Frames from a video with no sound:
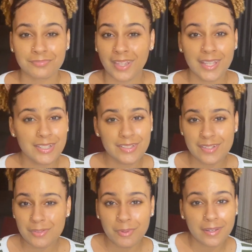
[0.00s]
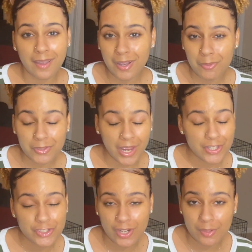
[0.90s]
it just doesn't work out when you
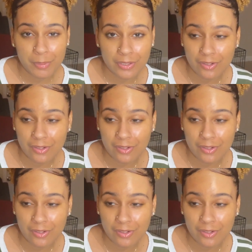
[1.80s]
actually try to put it